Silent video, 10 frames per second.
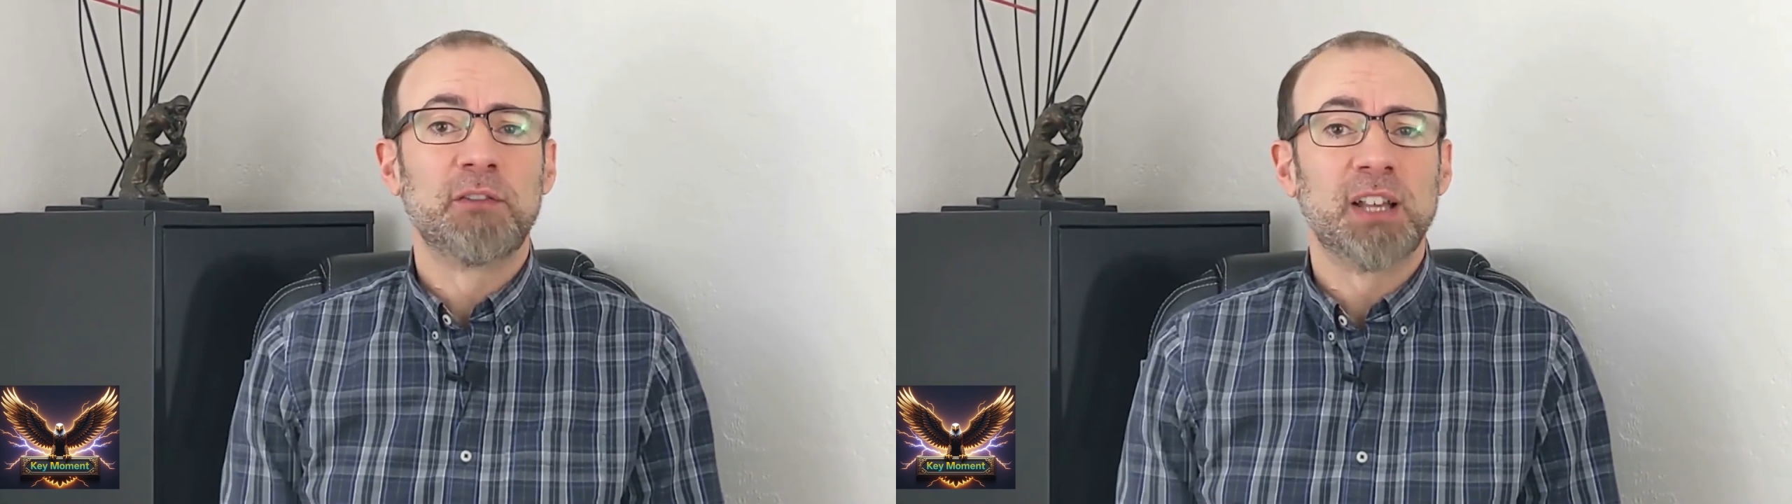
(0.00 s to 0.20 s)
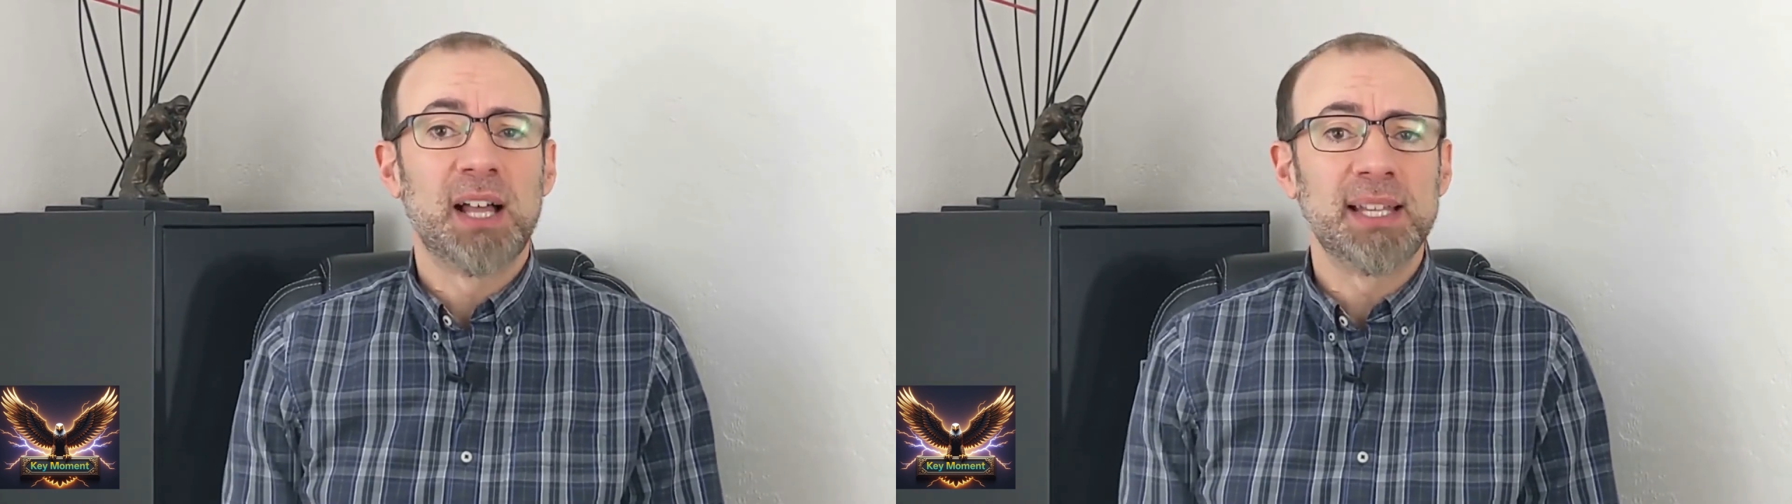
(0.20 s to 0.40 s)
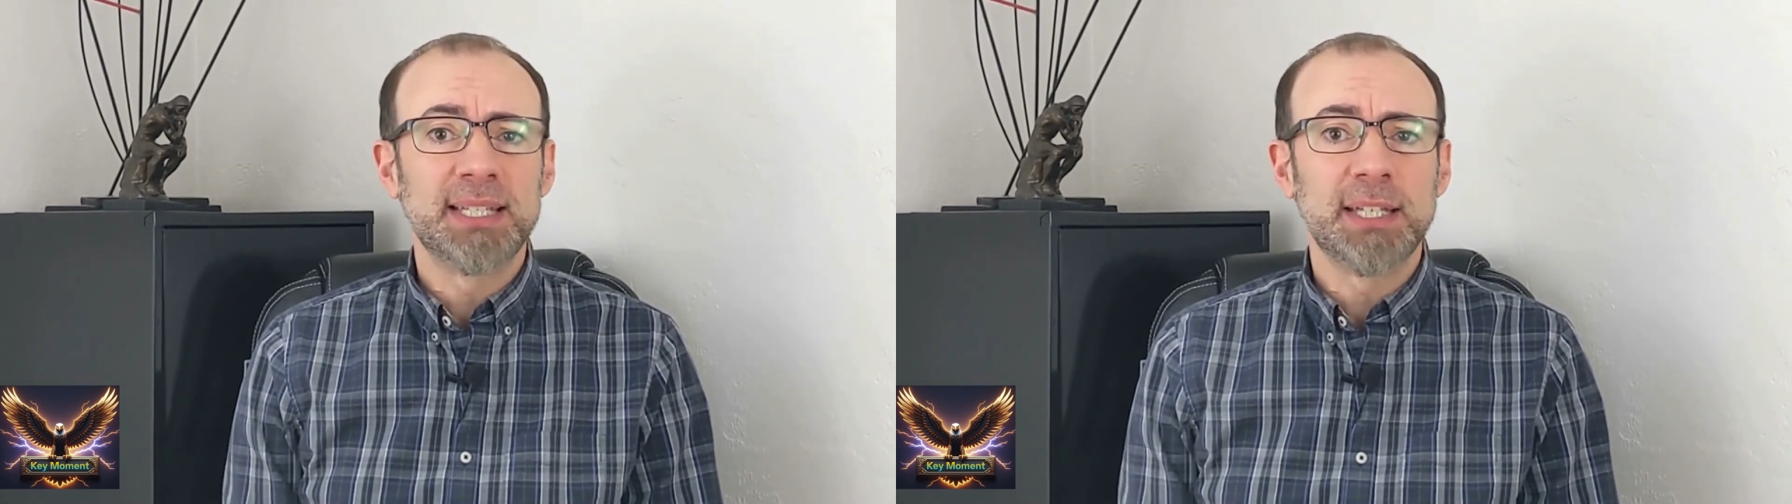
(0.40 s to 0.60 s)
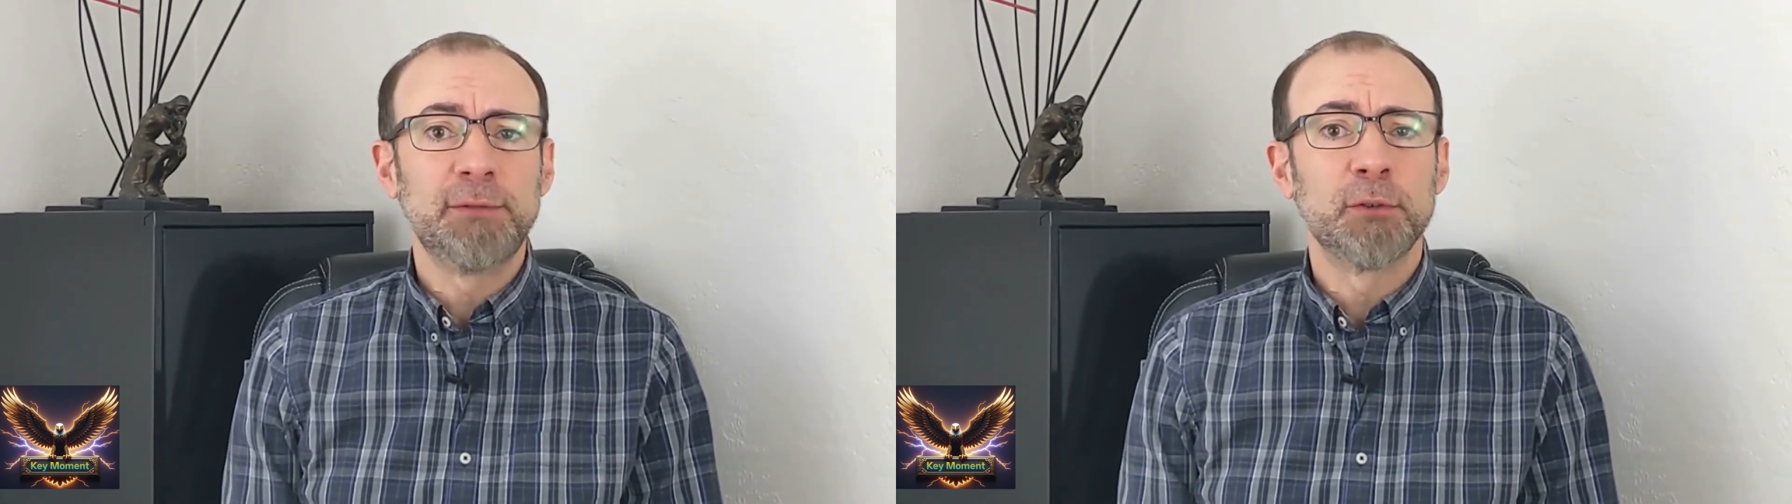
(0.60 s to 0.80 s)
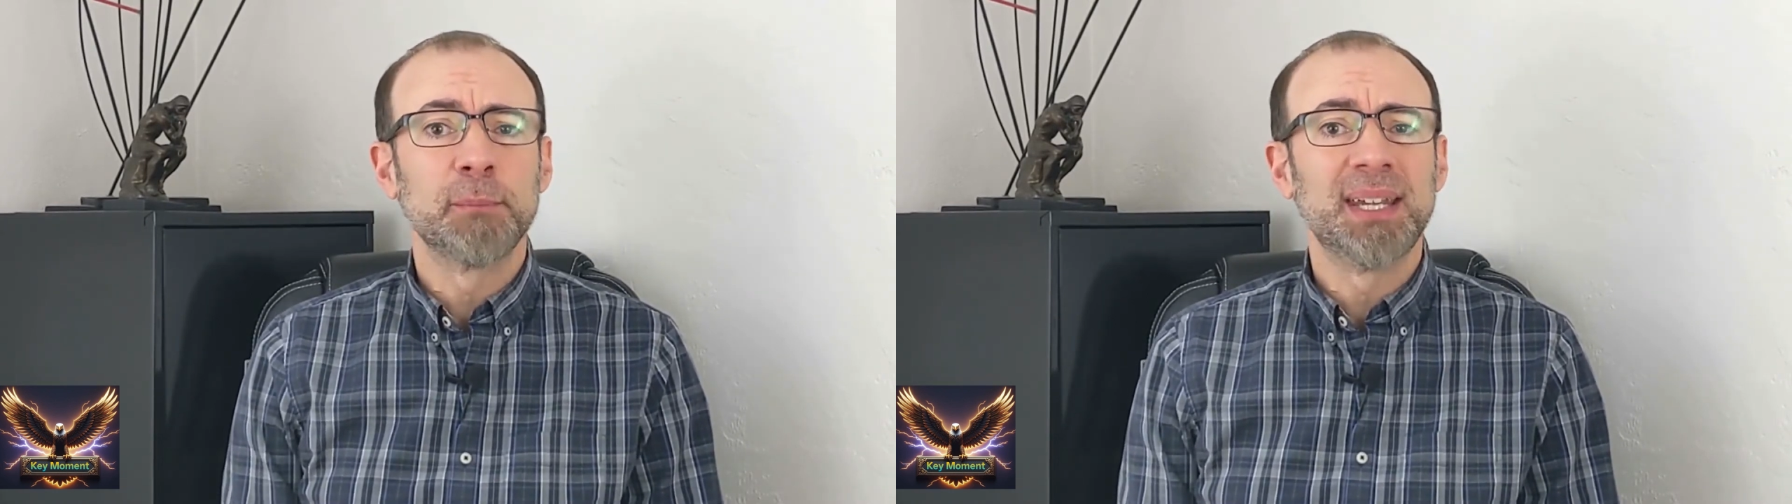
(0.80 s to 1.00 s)
flawlessly
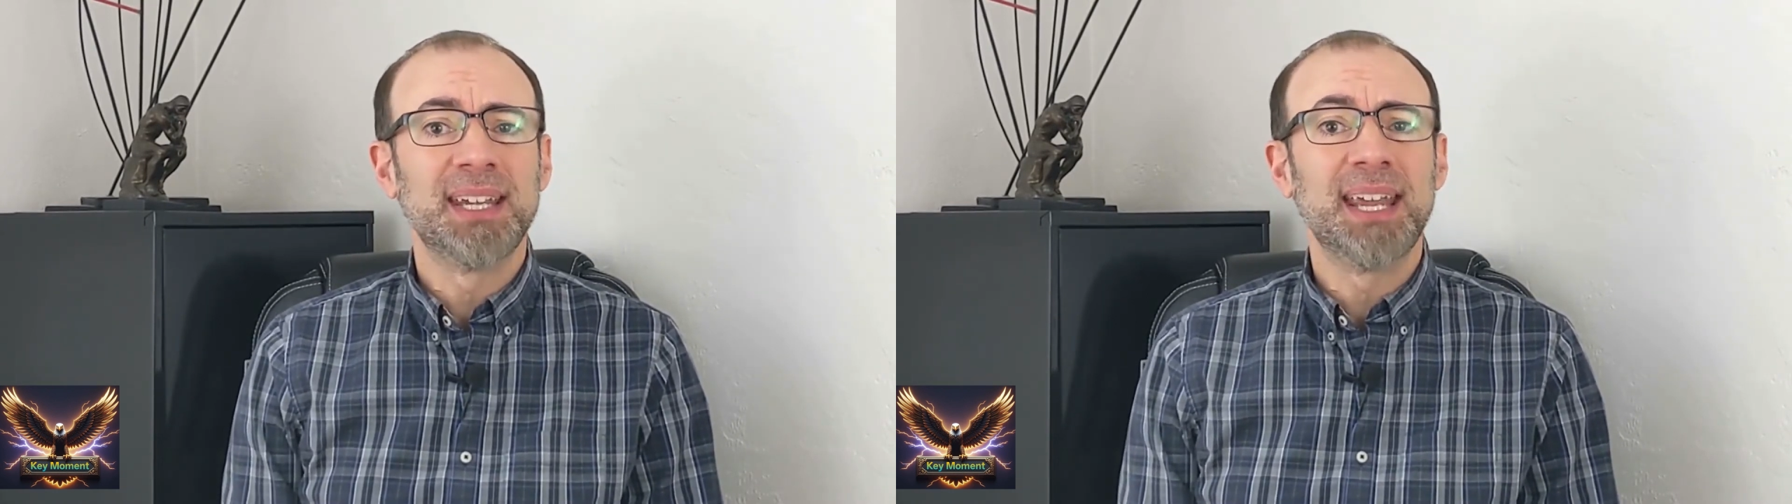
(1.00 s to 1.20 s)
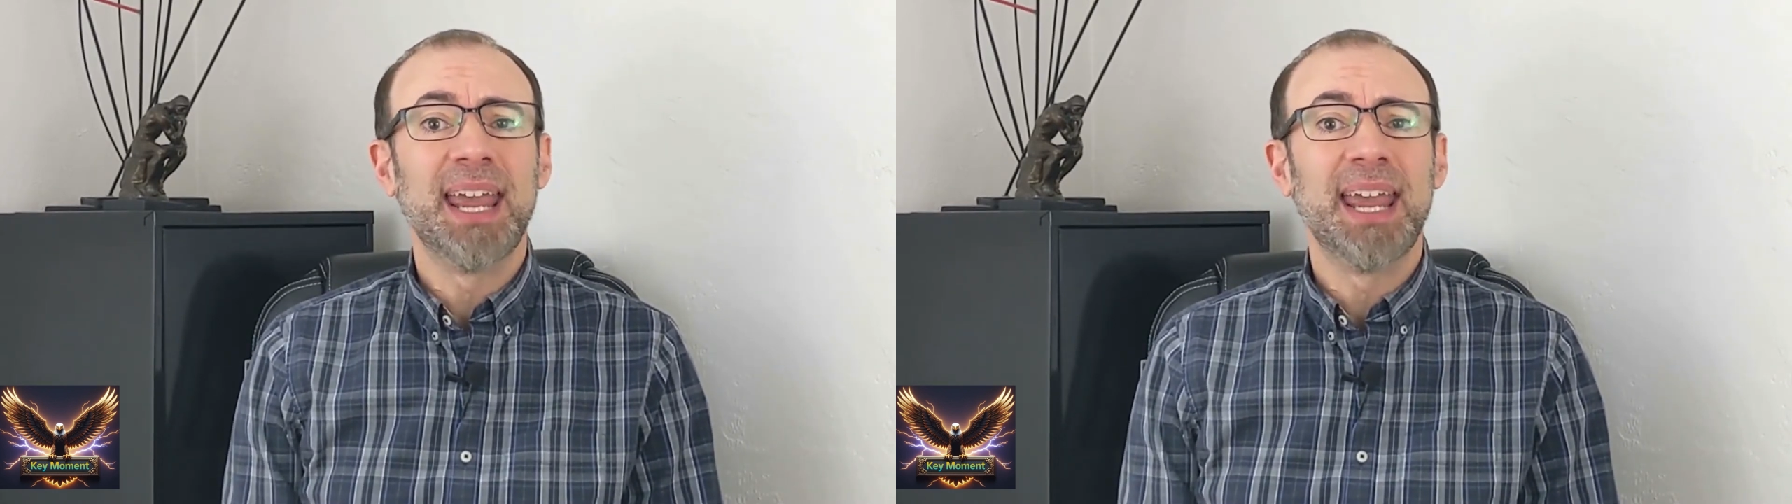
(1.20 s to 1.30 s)
for me,